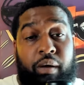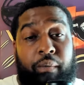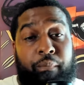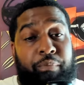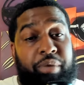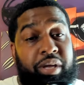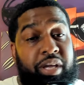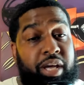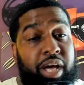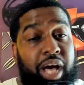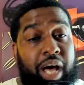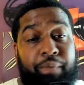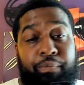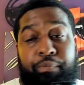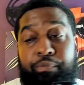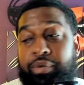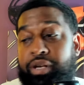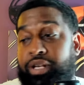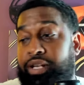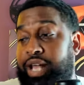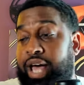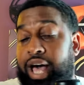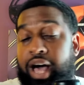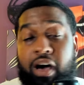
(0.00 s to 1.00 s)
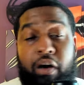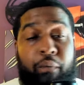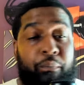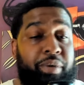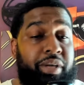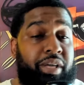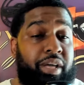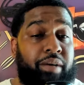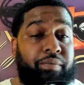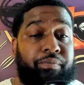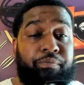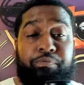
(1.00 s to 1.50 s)
Be up, be down,
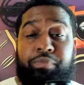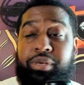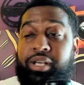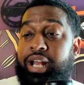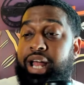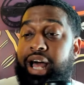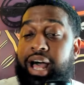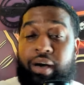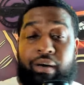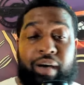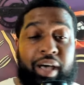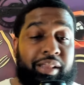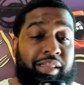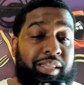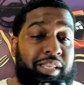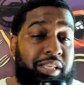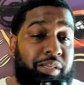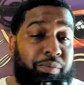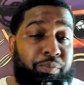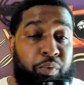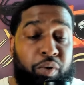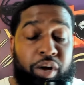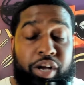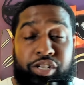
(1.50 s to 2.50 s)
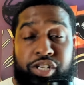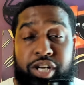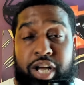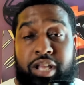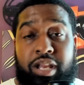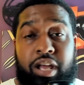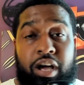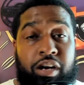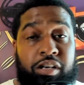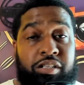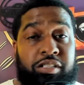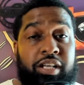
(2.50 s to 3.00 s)
be up, be down. At this point, Jalen
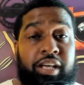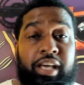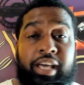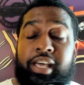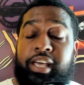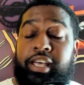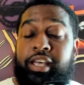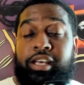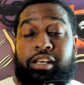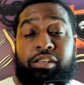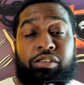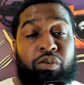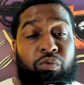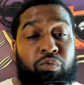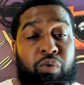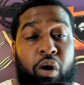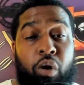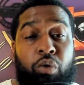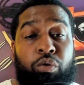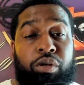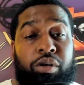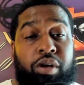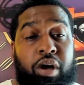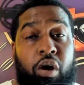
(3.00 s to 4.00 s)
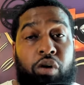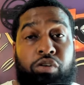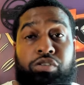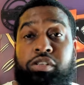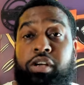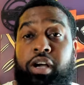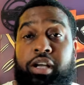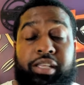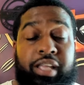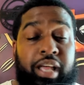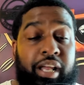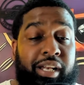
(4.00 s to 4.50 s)
Hurts is a roller coaster
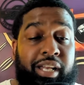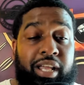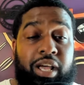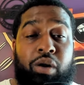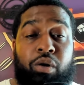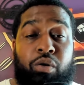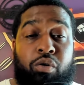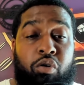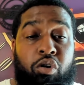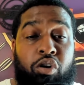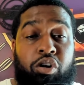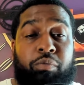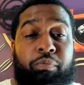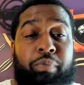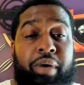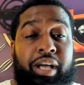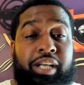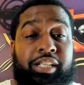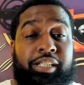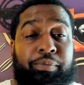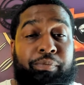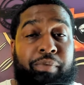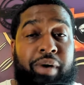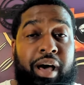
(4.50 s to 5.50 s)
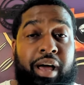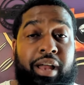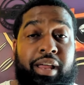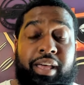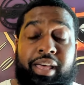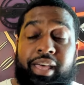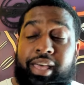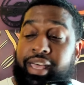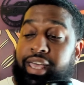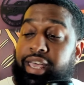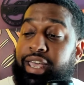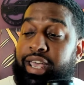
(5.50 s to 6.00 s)
at that damn quarterback spot.
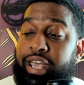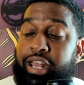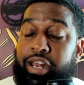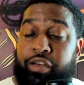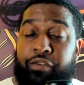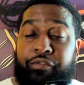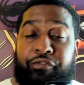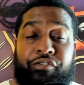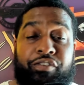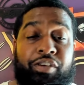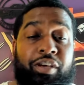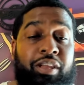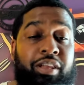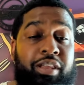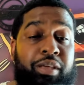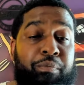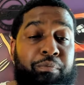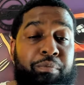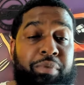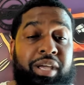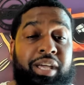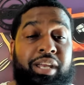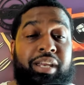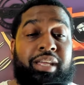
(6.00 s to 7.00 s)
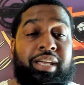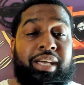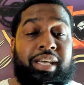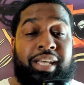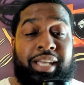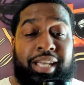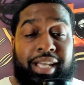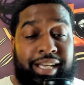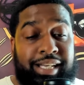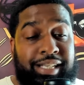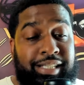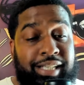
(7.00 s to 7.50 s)
And the Philly media
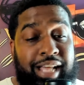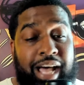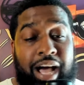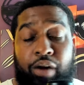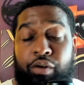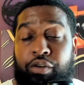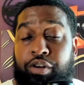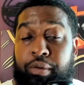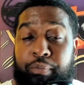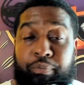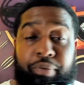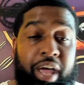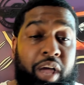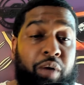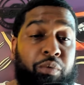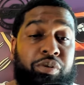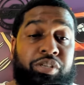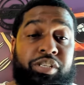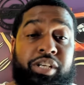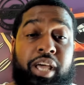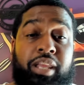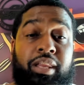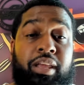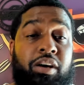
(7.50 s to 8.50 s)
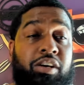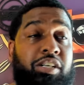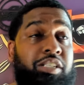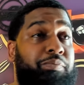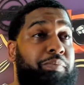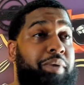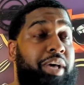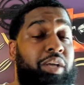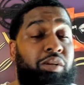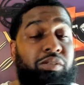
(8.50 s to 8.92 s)
is not going to play with Jalen Hurts, man.